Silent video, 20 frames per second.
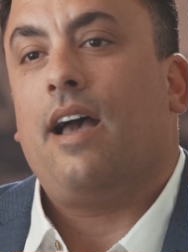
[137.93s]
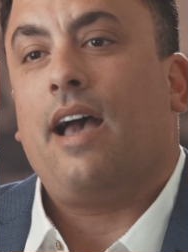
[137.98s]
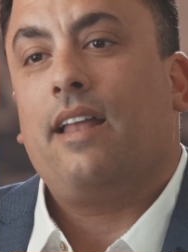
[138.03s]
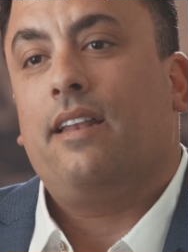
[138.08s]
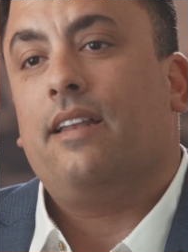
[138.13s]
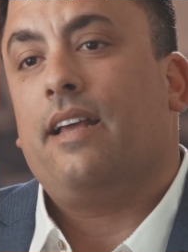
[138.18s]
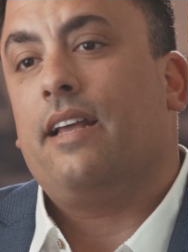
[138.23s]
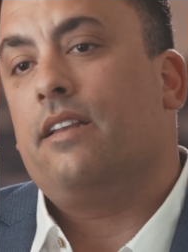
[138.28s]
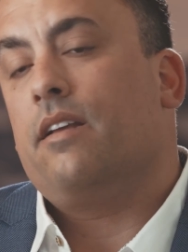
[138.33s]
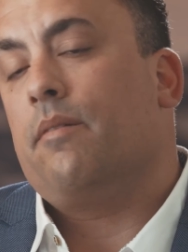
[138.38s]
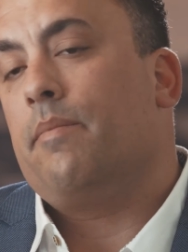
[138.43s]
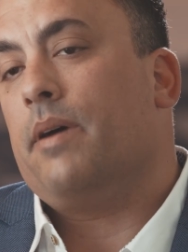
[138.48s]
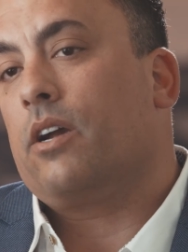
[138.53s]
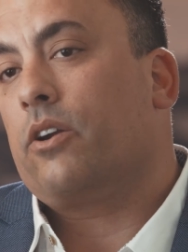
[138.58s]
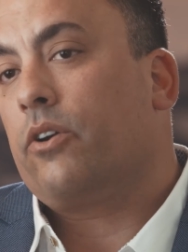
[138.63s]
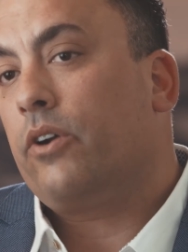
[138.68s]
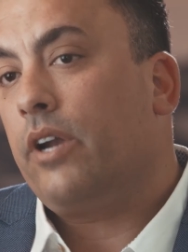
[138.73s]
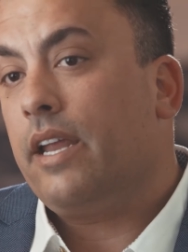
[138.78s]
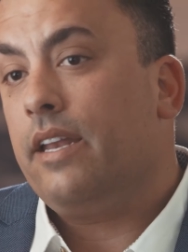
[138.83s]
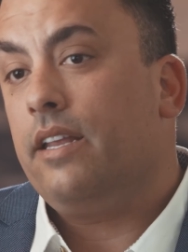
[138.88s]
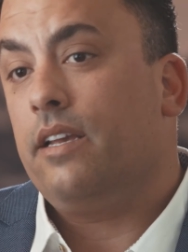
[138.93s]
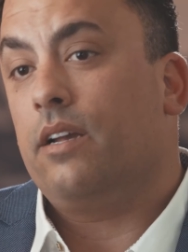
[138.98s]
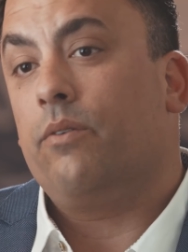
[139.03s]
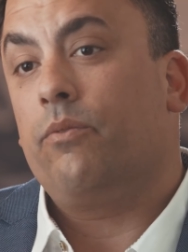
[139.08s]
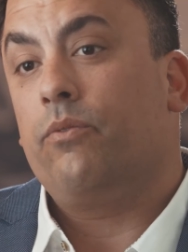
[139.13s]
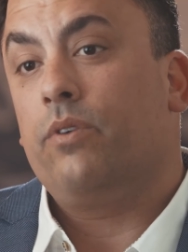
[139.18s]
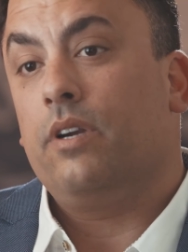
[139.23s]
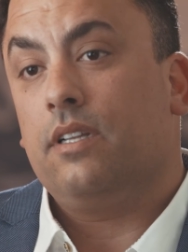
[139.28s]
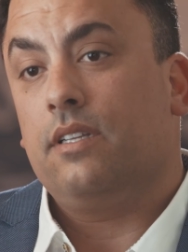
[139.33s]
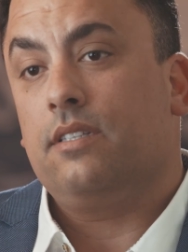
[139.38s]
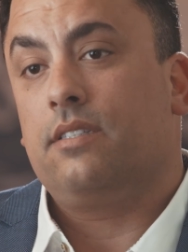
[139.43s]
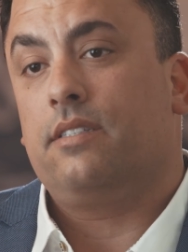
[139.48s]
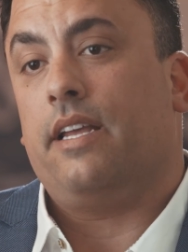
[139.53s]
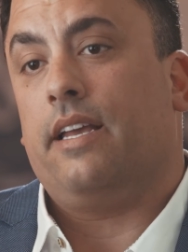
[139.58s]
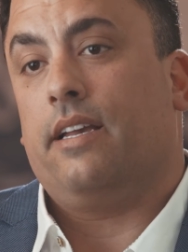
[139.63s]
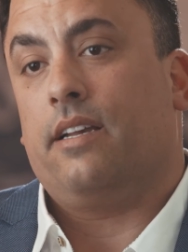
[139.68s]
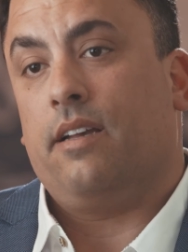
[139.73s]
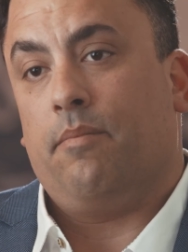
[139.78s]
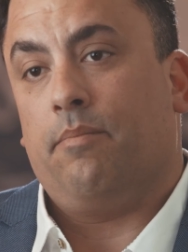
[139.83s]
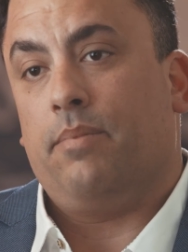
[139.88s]
I had an idea about creating a real
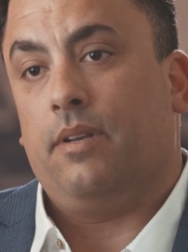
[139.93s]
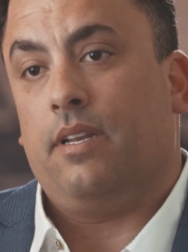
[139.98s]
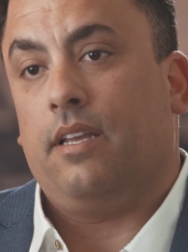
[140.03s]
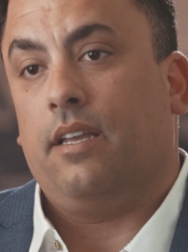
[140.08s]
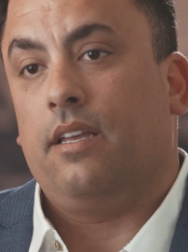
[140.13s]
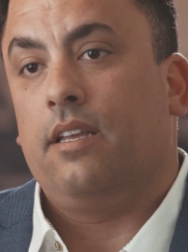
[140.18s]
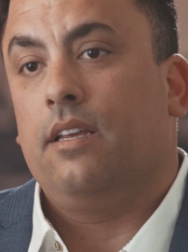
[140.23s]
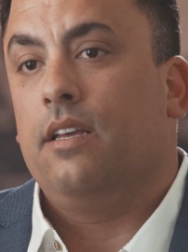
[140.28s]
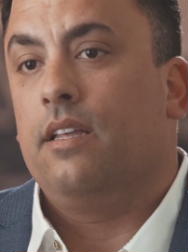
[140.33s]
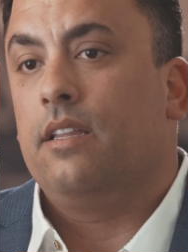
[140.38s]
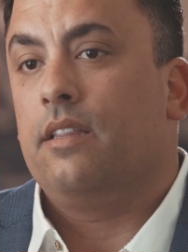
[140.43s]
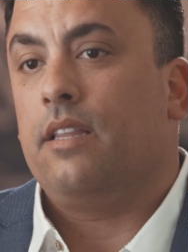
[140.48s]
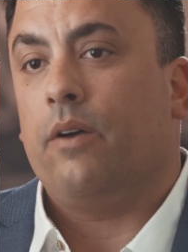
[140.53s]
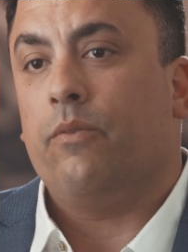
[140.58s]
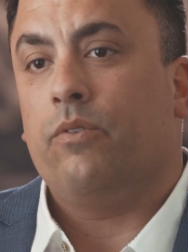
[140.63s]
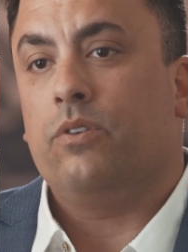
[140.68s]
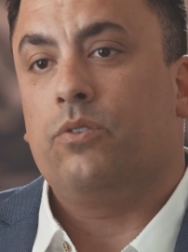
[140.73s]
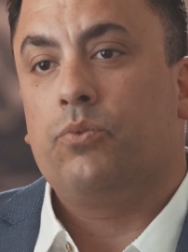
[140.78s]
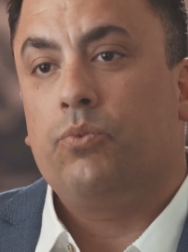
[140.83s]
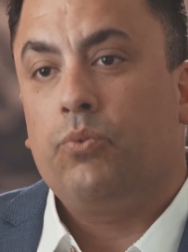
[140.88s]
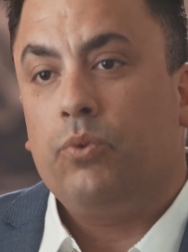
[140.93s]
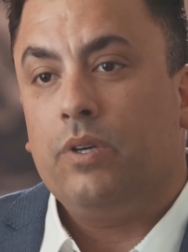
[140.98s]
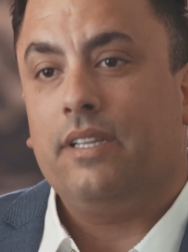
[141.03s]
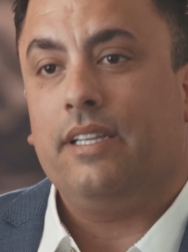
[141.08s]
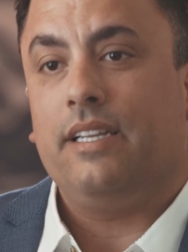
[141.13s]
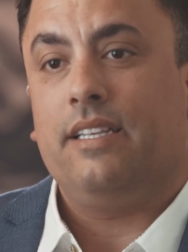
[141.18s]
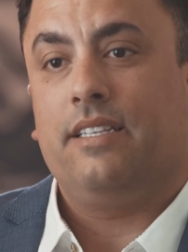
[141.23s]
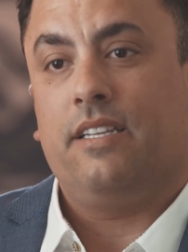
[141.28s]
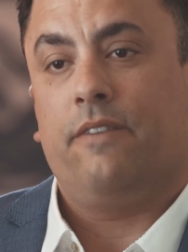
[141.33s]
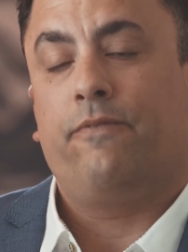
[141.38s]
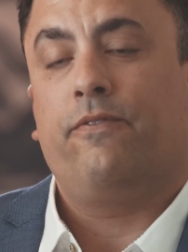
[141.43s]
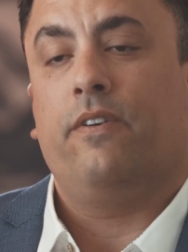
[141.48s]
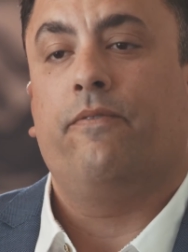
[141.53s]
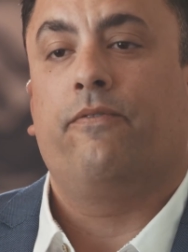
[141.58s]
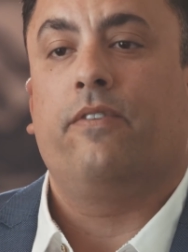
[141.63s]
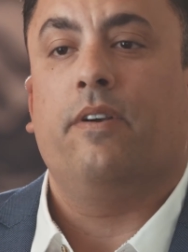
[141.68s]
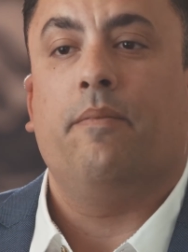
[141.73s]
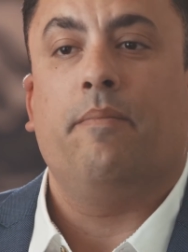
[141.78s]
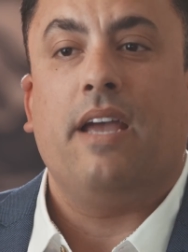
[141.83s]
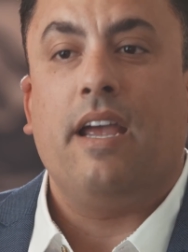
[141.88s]
estate company that was really
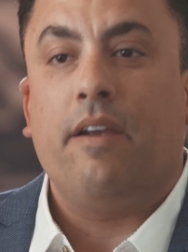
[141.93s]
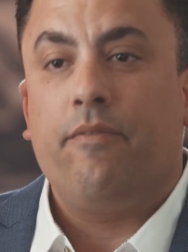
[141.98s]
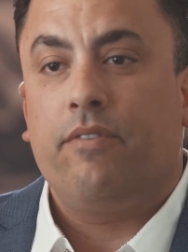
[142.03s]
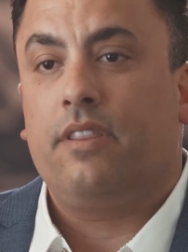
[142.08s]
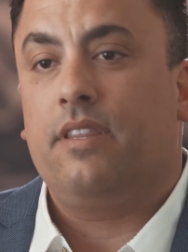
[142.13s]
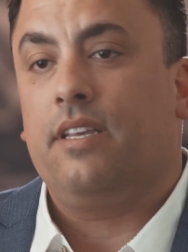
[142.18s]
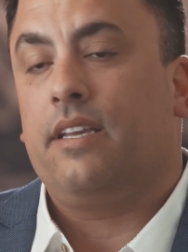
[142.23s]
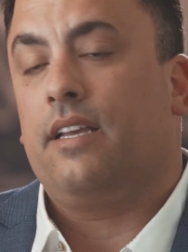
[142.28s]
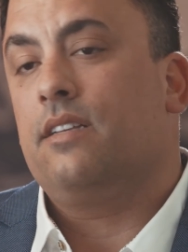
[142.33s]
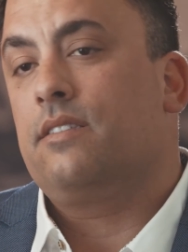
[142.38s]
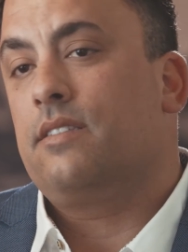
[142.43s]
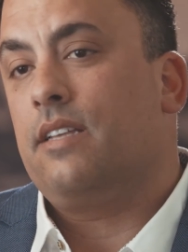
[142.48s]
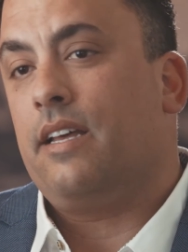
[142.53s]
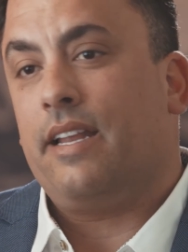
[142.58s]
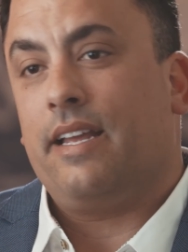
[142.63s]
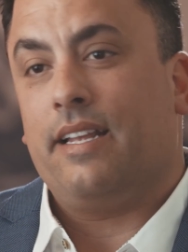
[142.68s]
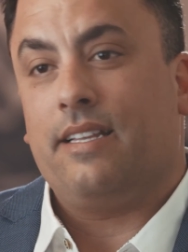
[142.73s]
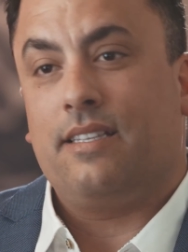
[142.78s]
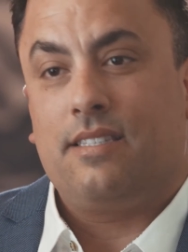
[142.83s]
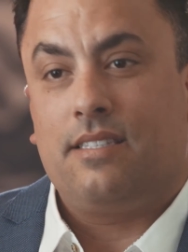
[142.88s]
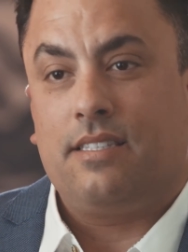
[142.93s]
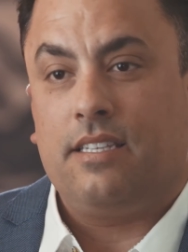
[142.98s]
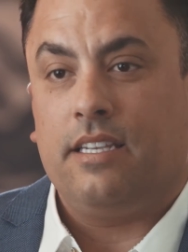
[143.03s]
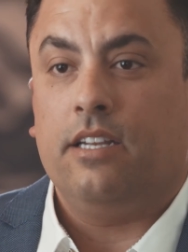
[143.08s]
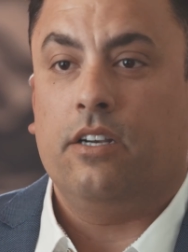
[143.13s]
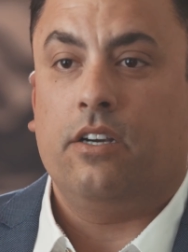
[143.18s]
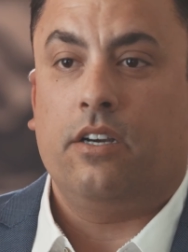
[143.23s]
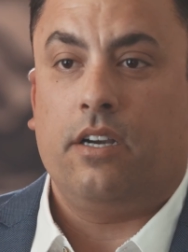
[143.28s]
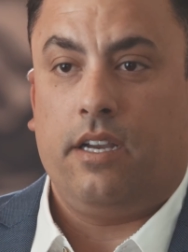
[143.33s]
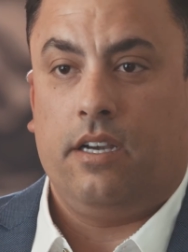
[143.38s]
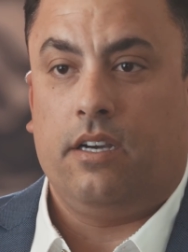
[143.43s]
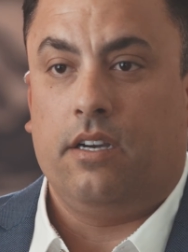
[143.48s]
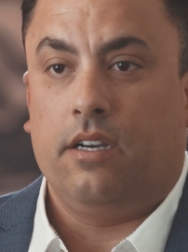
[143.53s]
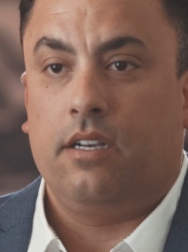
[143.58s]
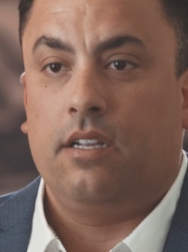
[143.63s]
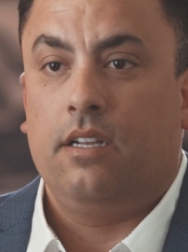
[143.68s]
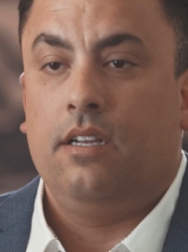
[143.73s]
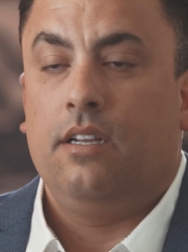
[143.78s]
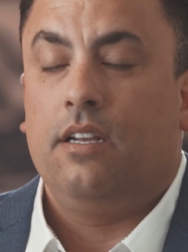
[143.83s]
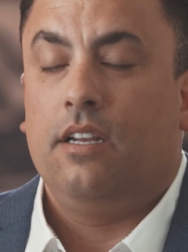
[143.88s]
different from everything else that I had seen or heard